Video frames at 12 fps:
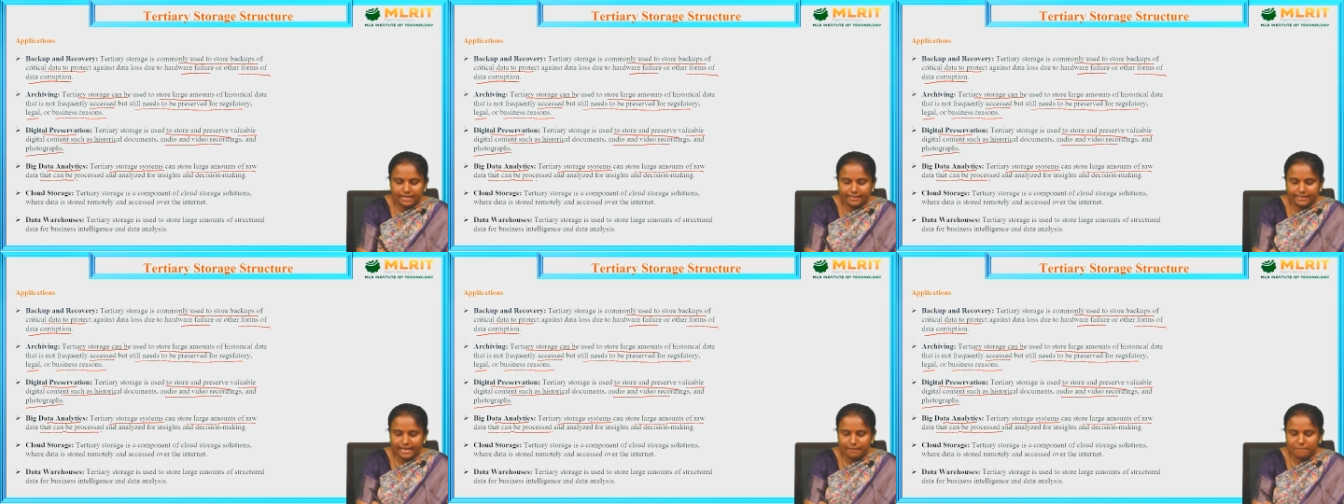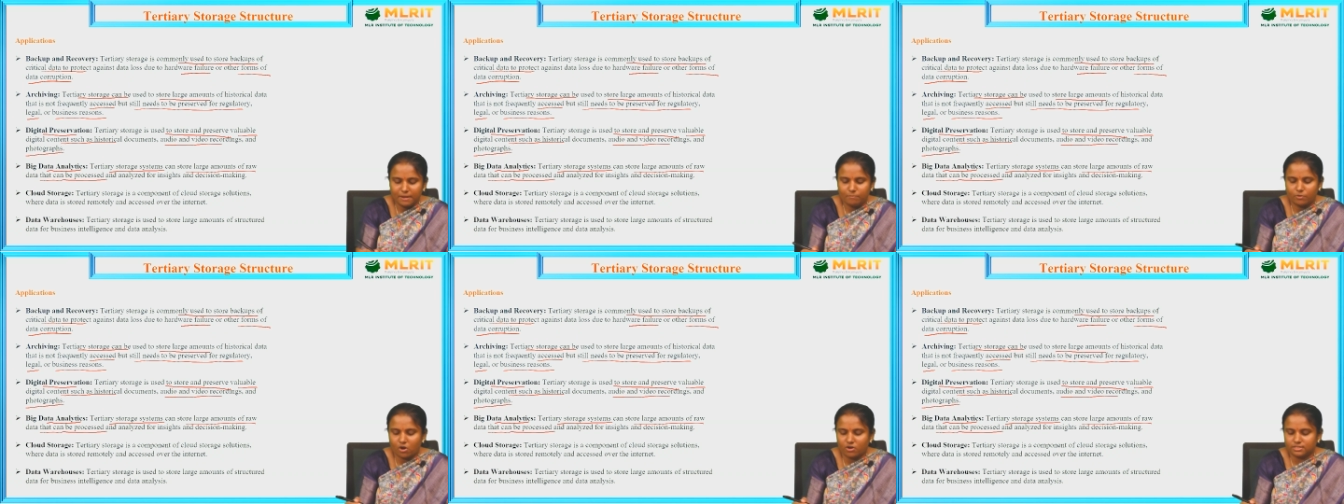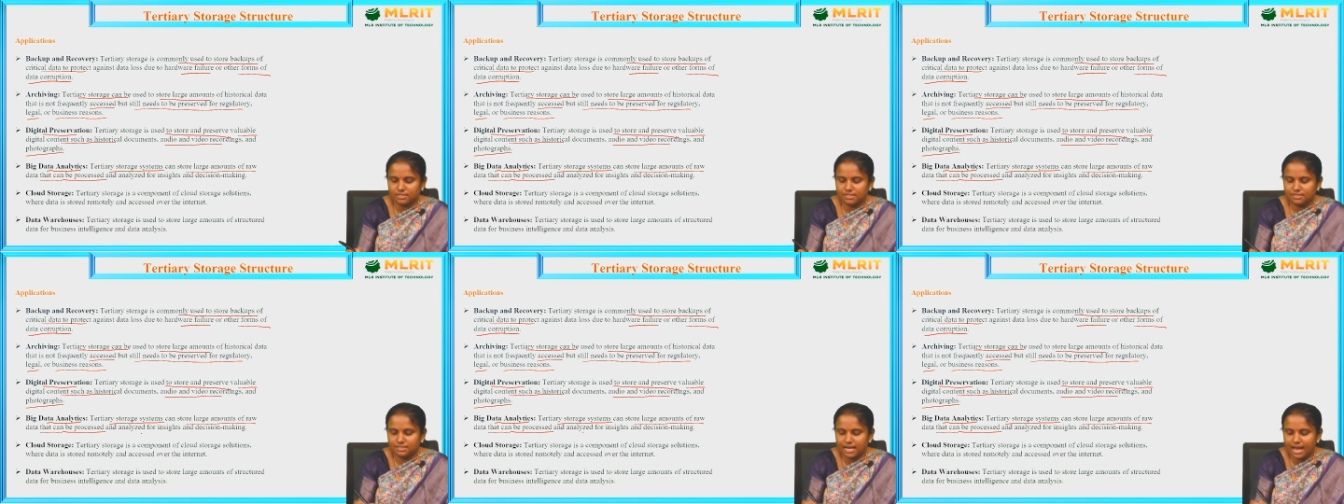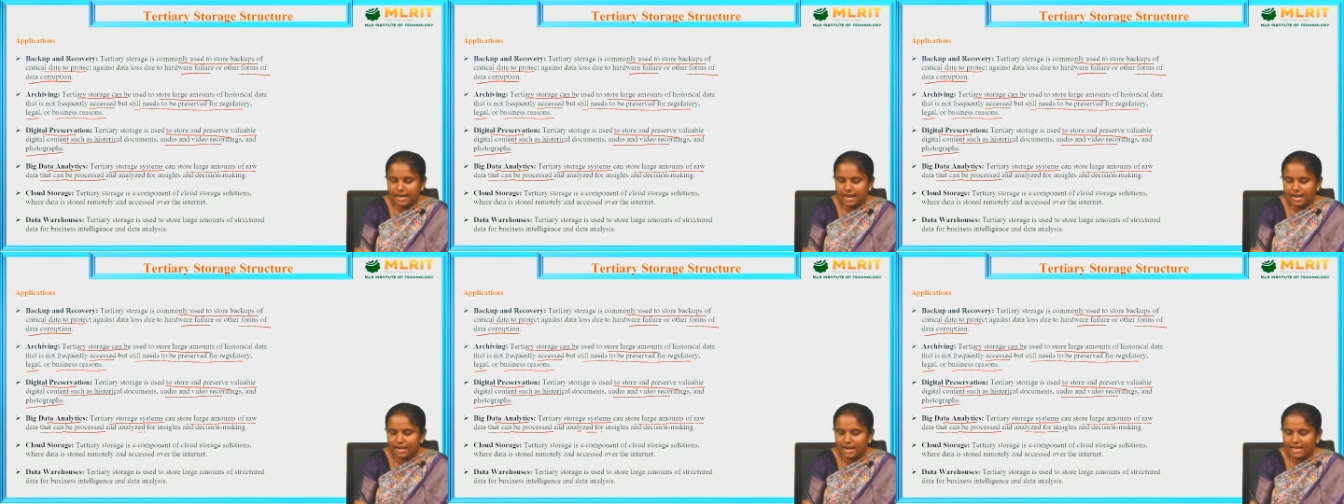can be processed and
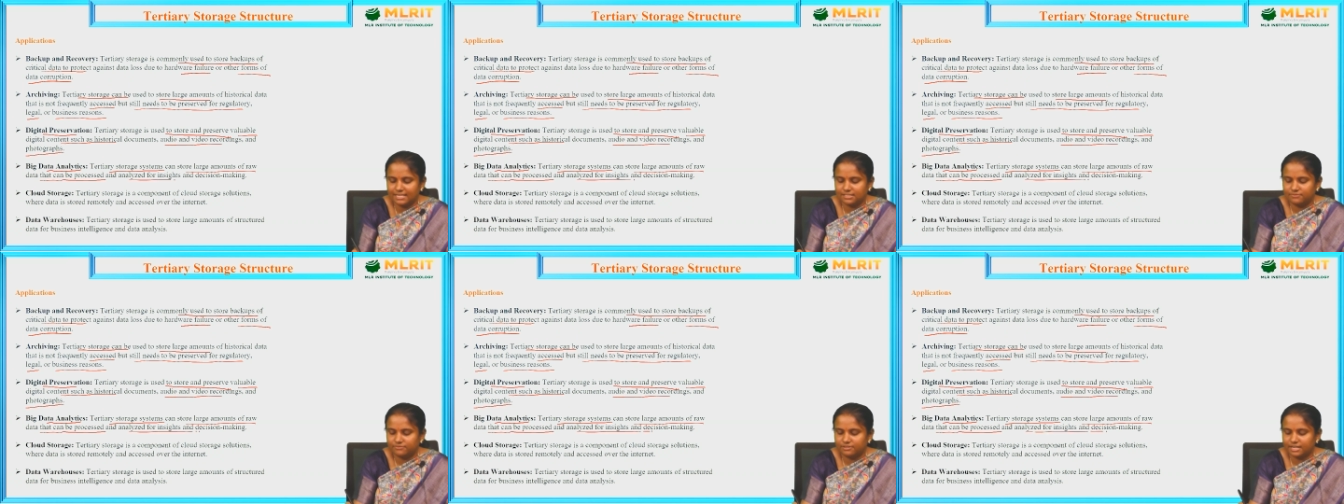analyzed for